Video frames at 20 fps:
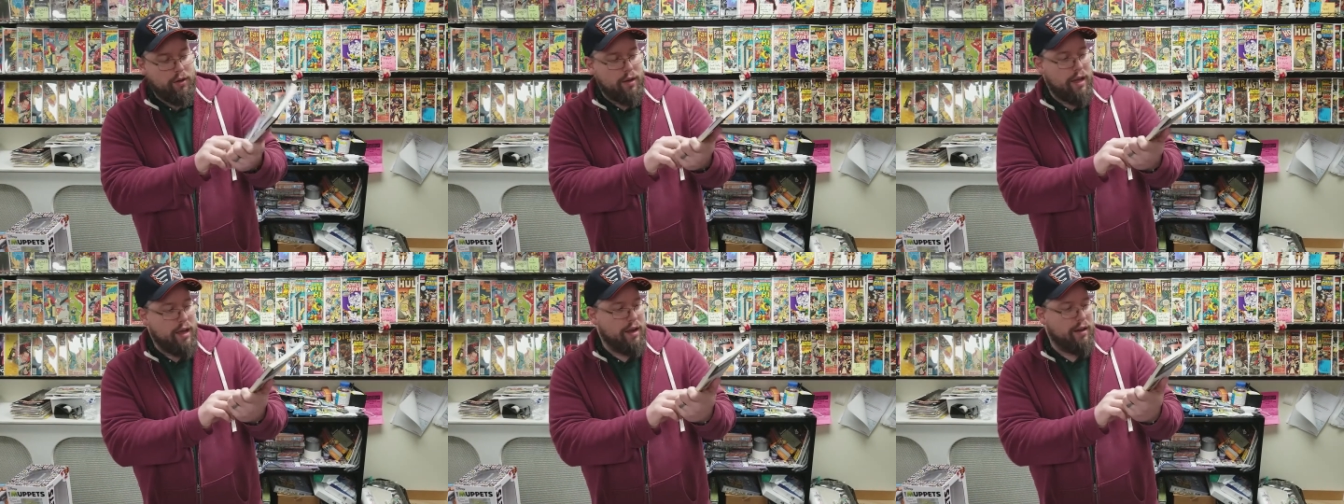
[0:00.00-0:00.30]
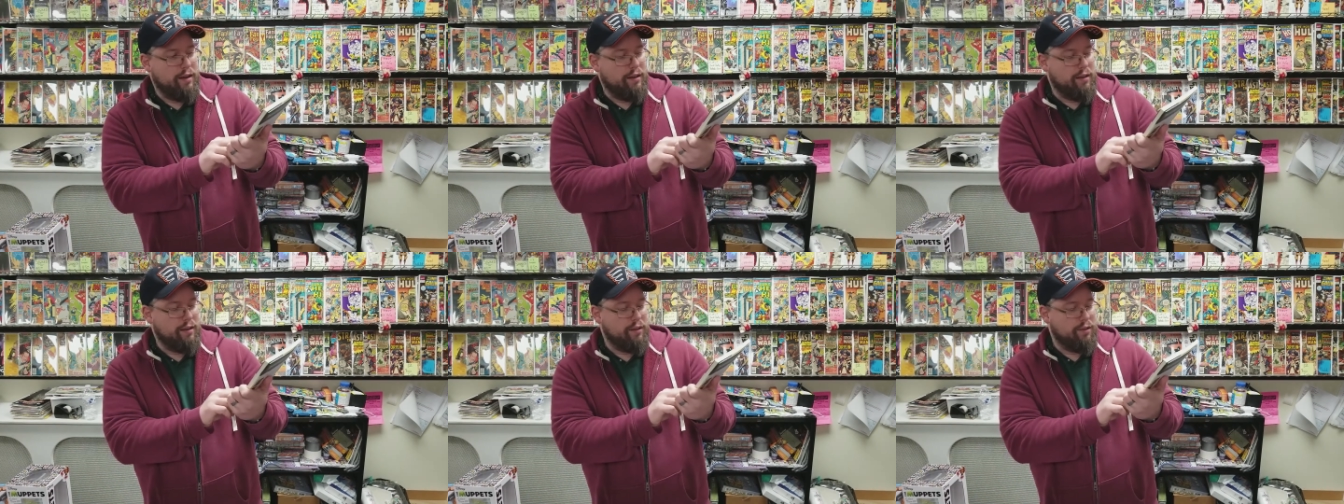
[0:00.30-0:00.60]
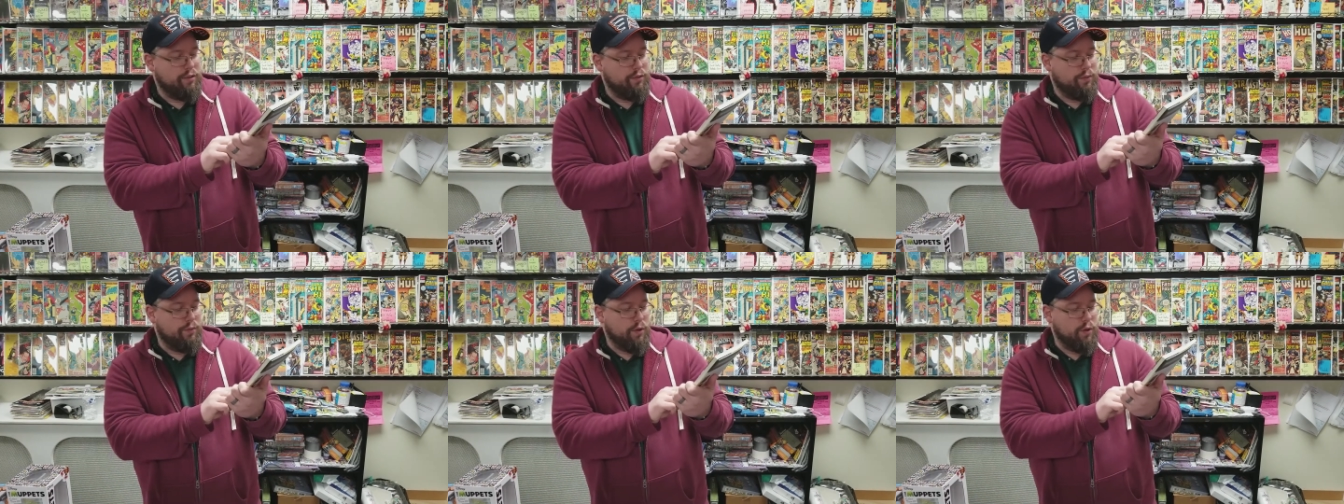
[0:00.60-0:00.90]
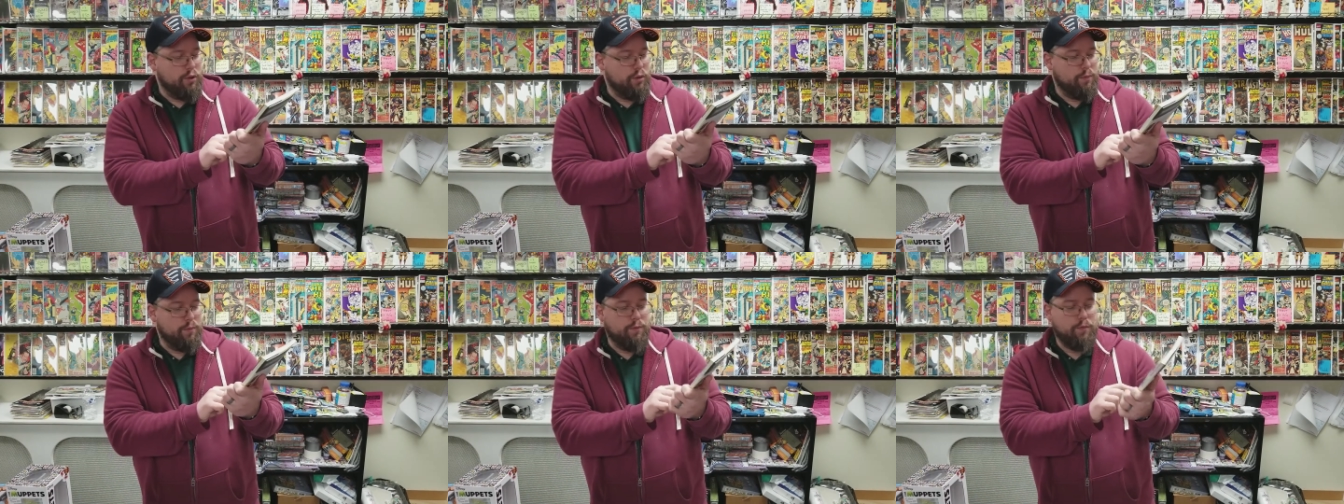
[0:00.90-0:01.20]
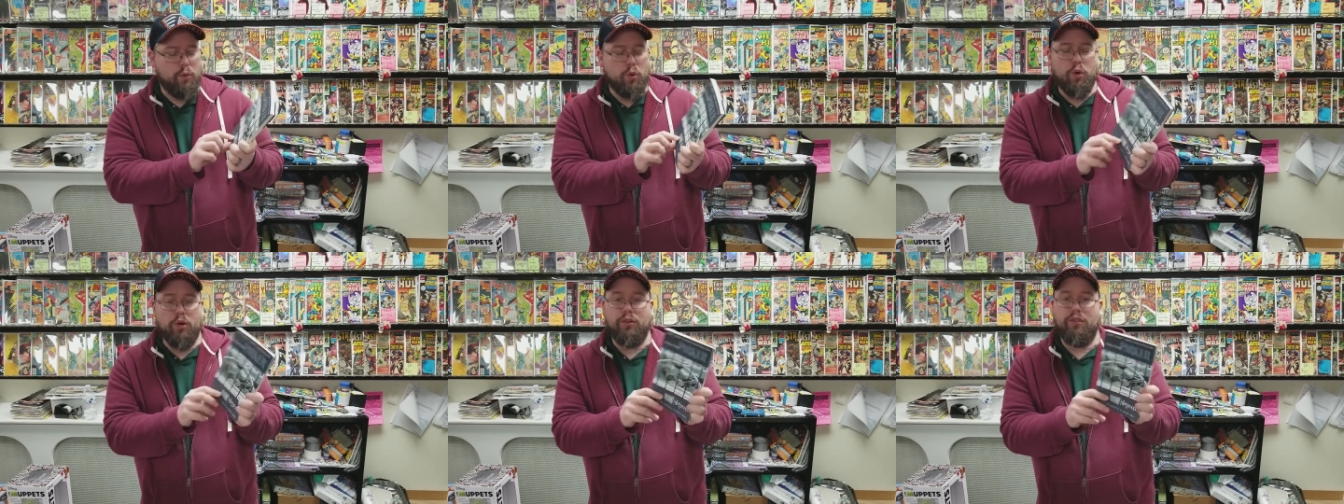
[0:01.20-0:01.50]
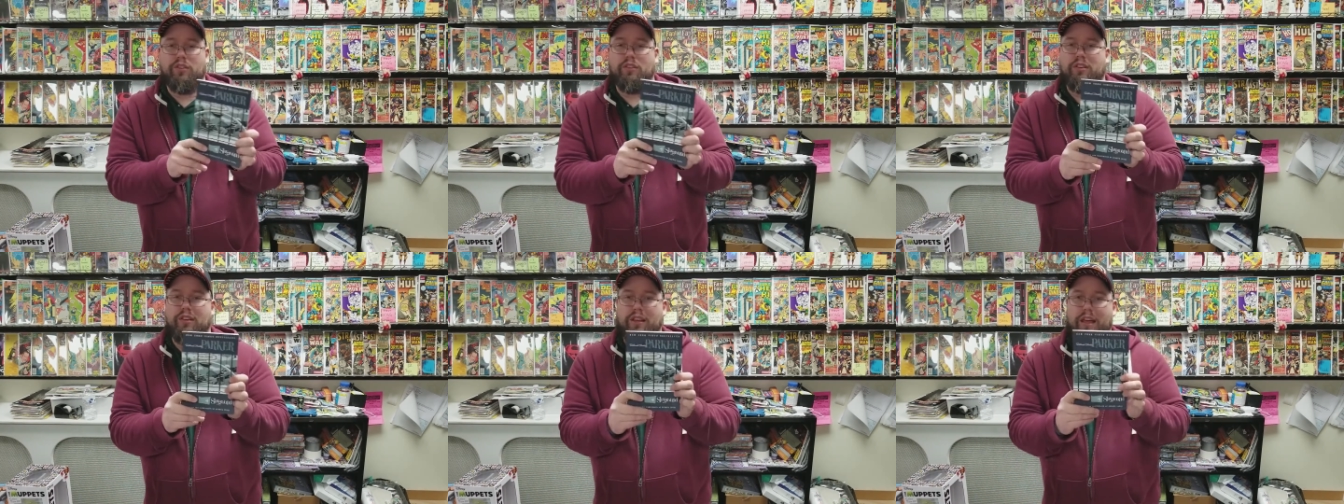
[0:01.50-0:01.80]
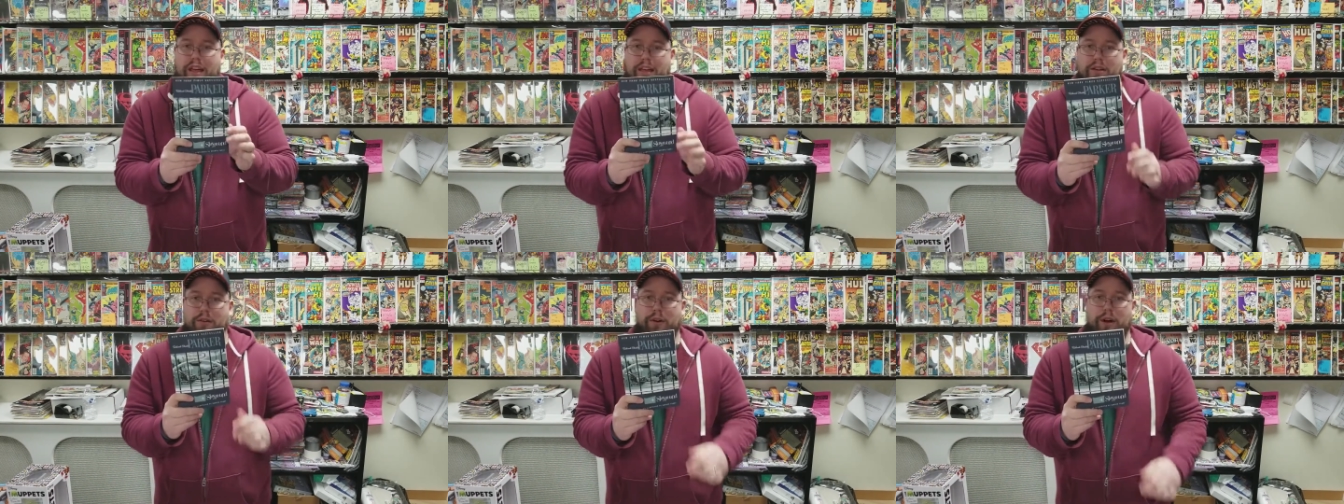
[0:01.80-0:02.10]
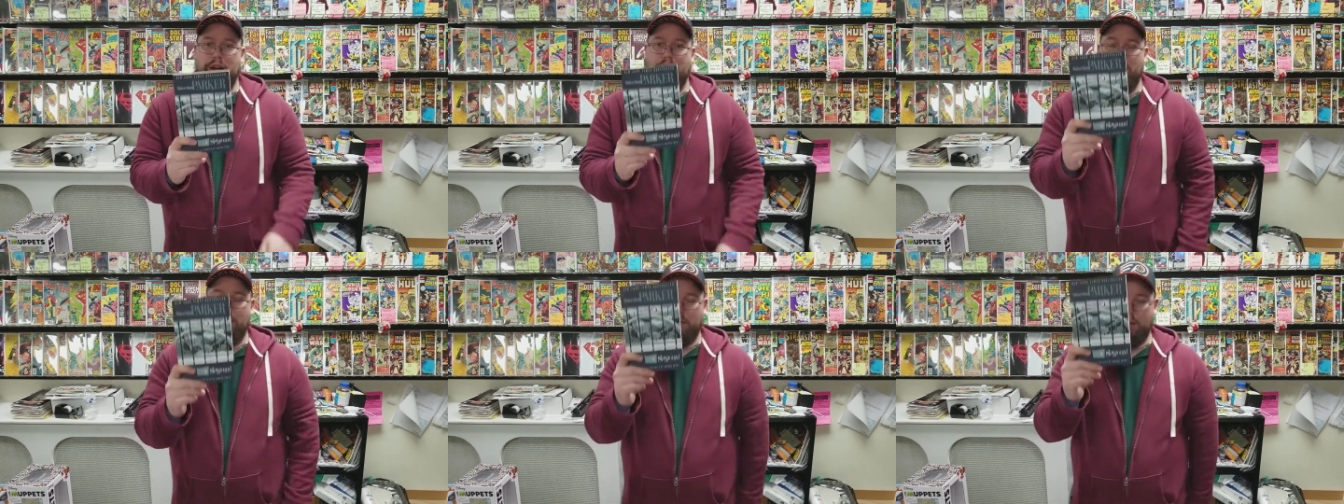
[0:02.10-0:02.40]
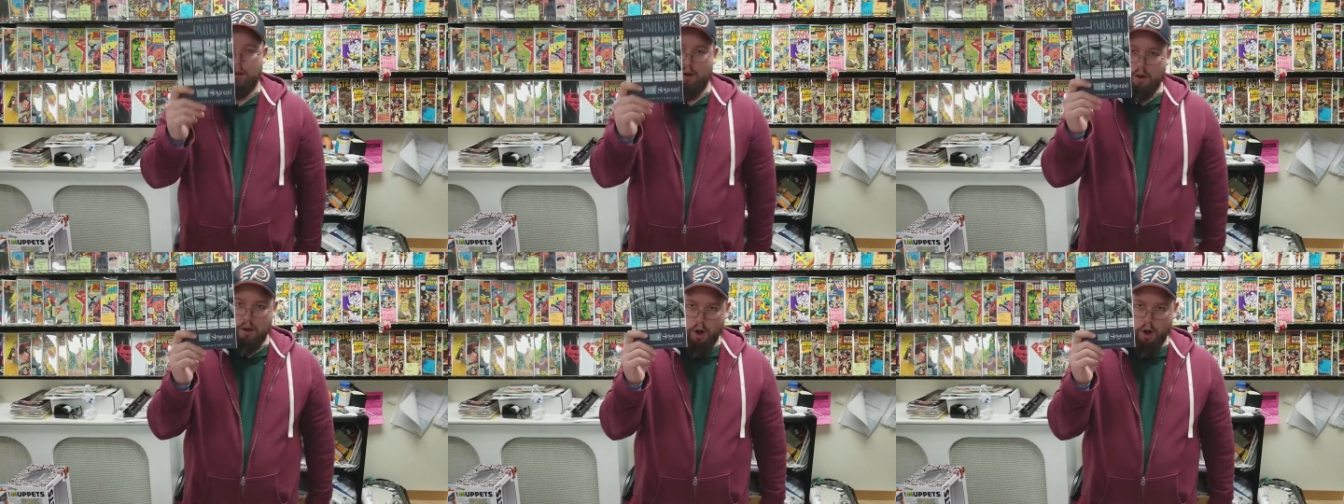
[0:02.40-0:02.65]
and it is Volume 4, Slayground. Ground.